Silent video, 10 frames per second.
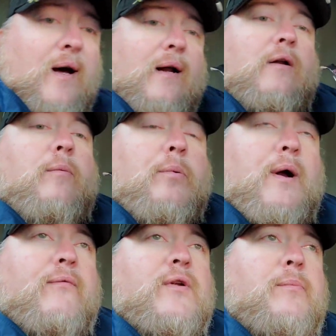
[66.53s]
like their
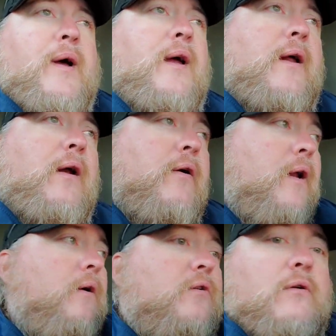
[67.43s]
breakfast baconator
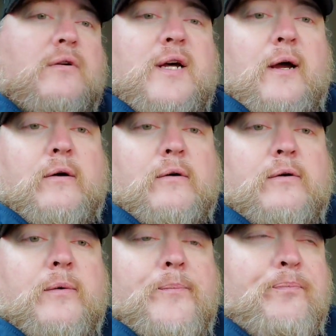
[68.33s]
and those little
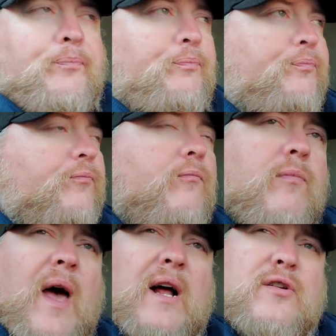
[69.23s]
taters.
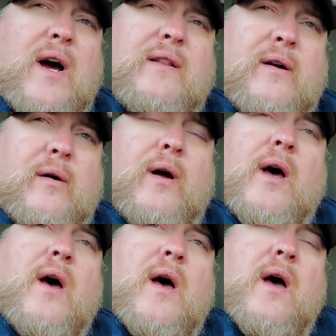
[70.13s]
I tried their
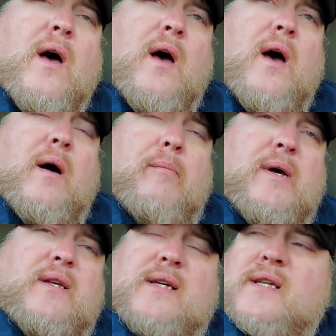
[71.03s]

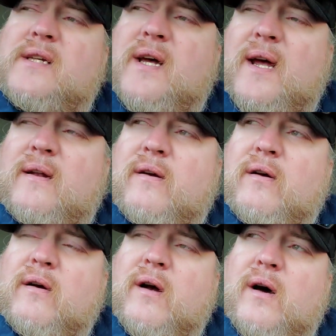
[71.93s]
biscuits and
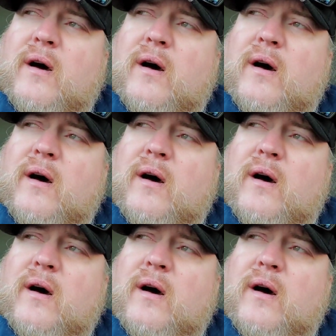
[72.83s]
their